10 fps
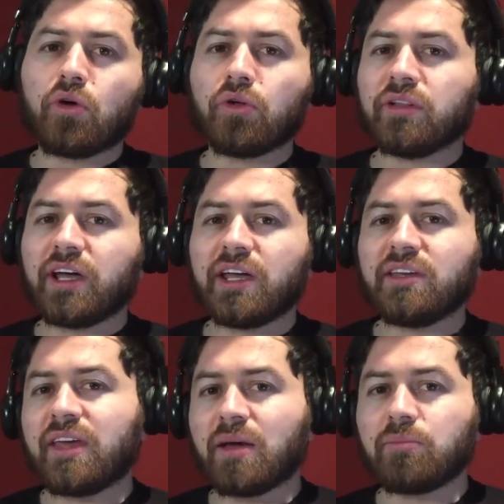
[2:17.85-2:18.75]

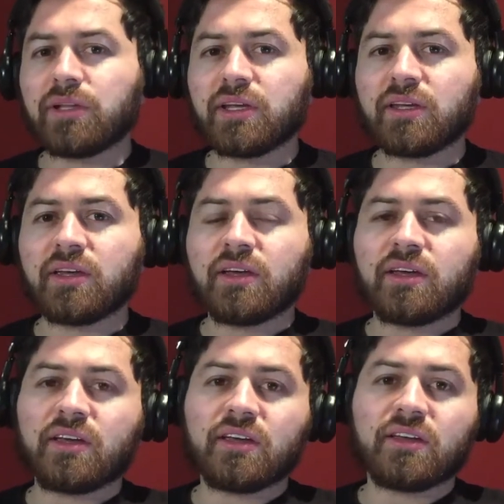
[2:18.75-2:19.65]
online gambling
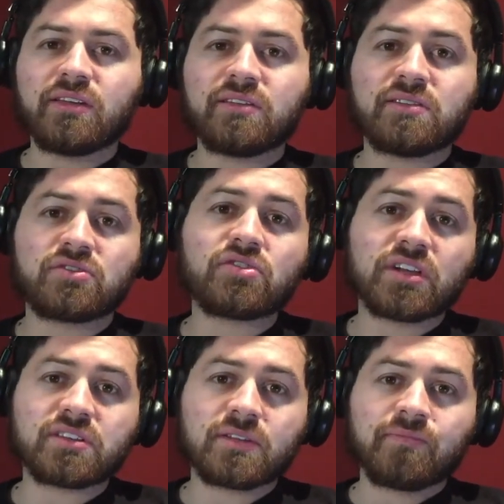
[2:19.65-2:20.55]
is
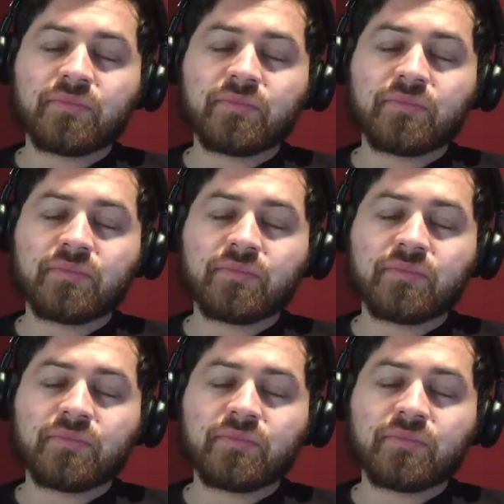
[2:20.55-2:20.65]
trust.